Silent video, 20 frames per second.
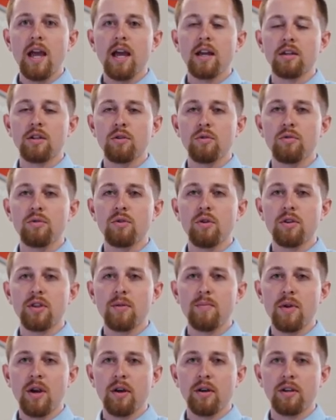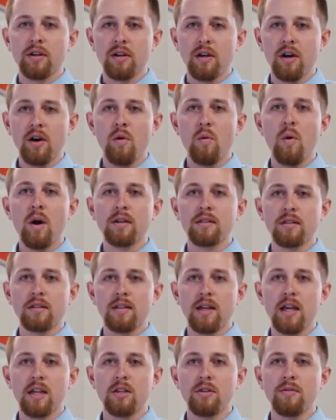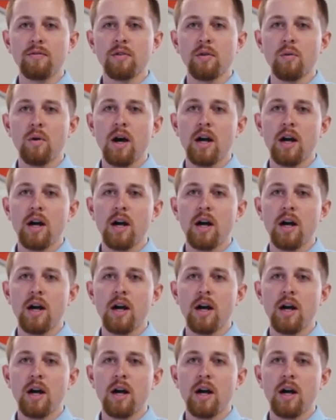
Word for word: at Kuhn North America want to thank you for